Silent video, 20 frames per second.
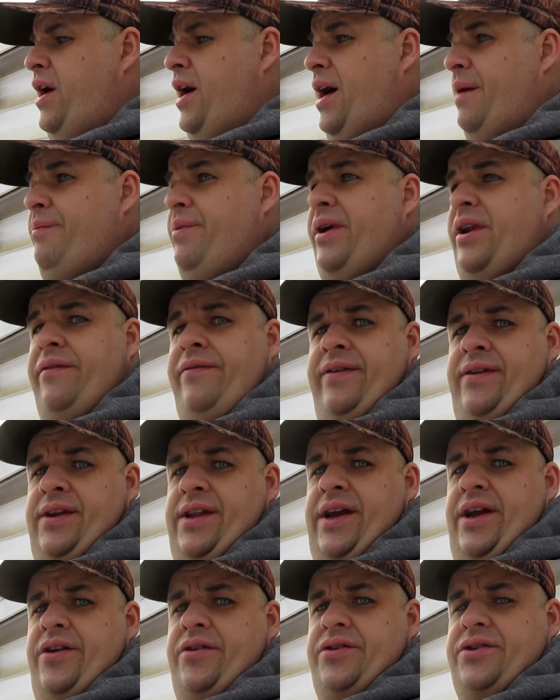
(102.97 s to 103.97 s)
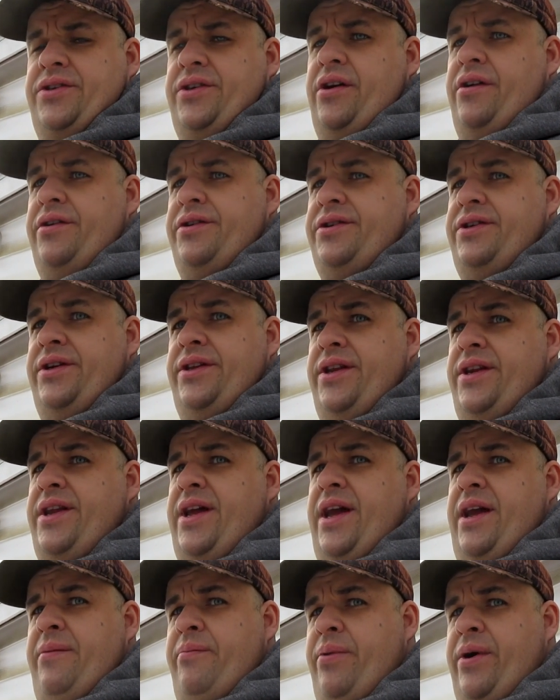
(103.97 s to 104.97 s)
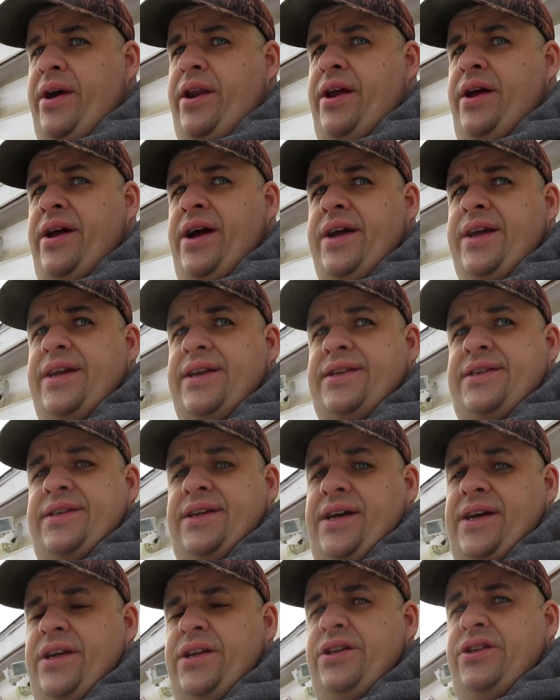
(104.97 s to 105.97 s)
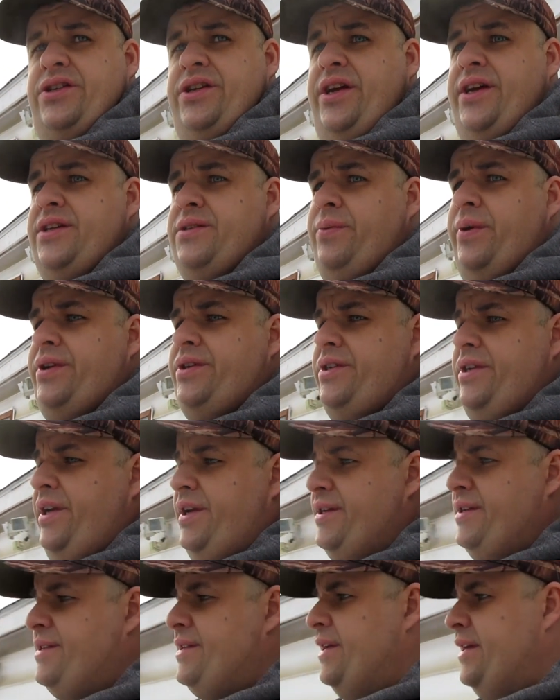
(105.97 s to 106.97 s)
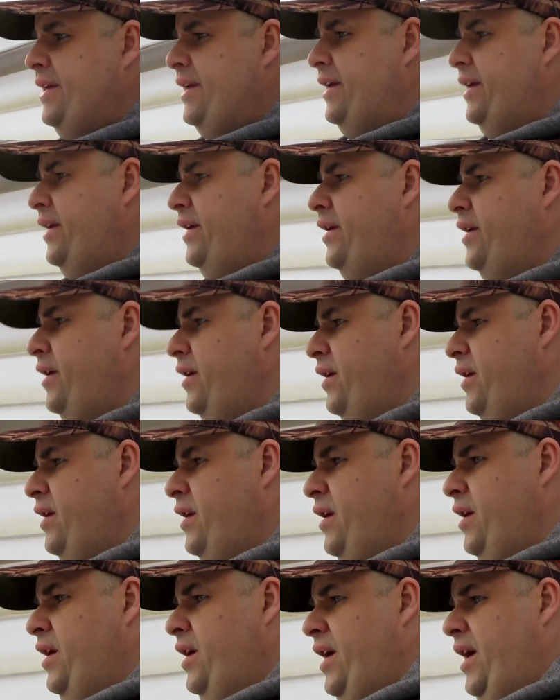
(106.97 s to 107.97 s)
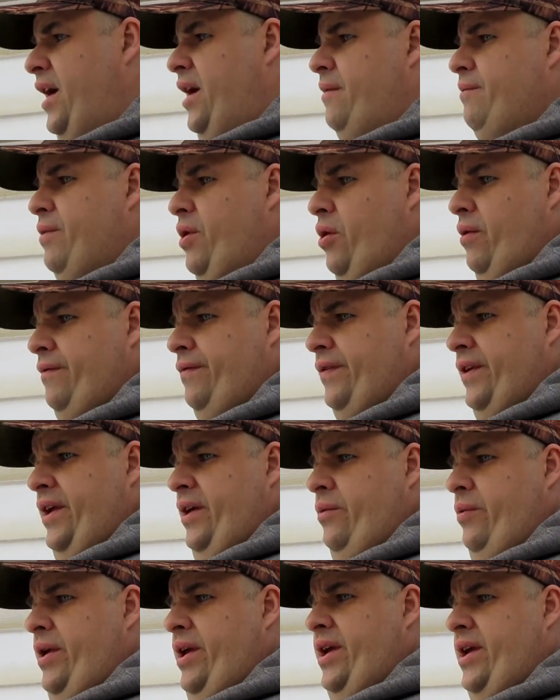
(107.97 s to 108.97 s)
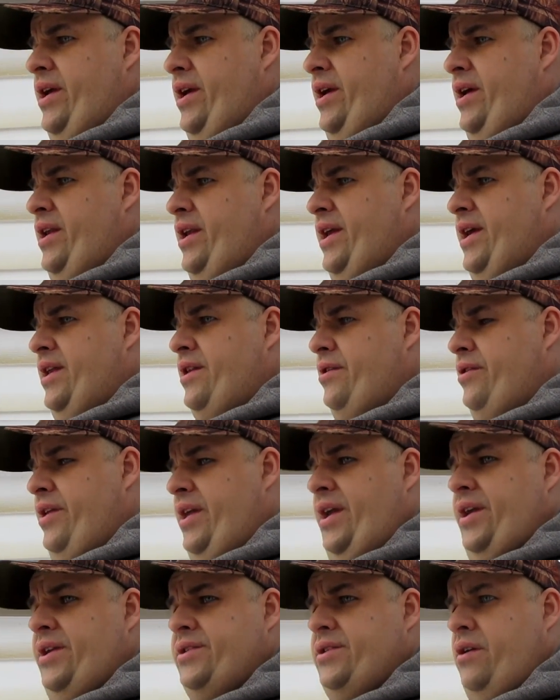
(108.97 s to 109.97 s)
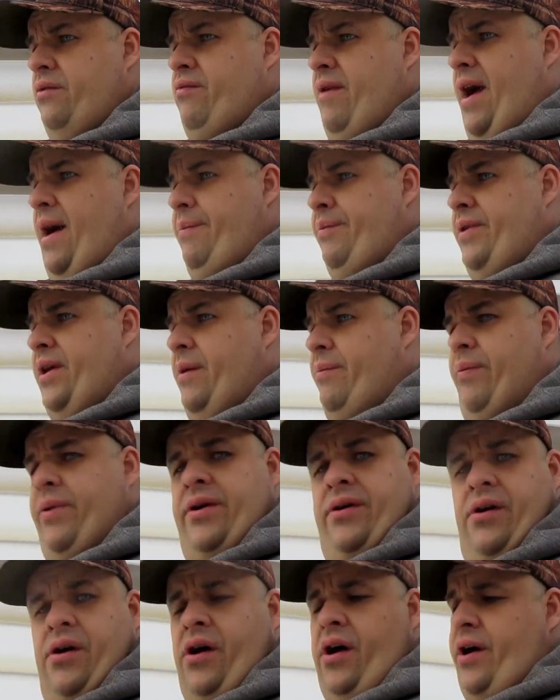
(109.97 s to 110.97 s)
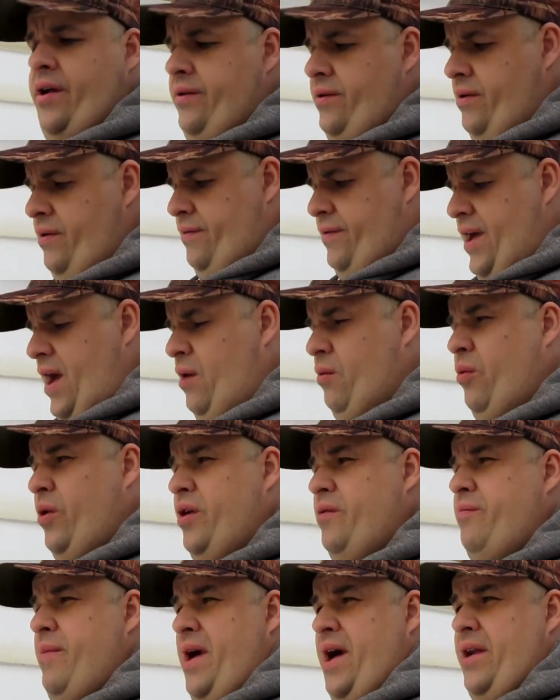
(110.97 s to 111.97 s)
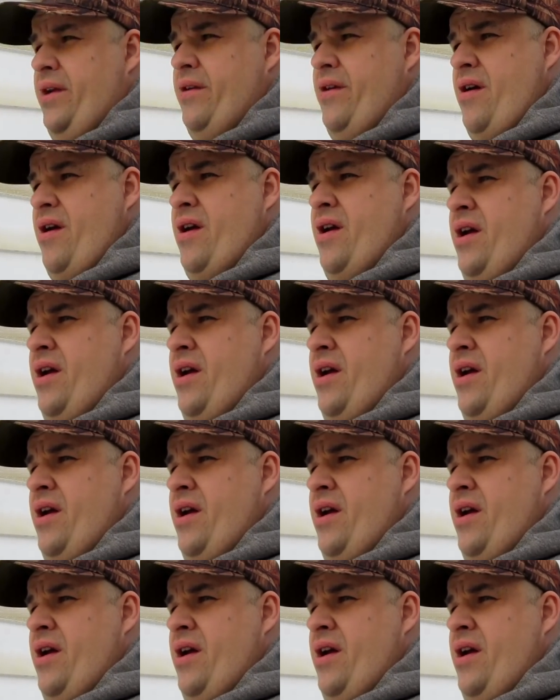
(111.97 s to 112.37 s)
a bit of a later start to the day, but I guess uh, she is what she is. Um, hopefully we can get things wrapped up on that one matter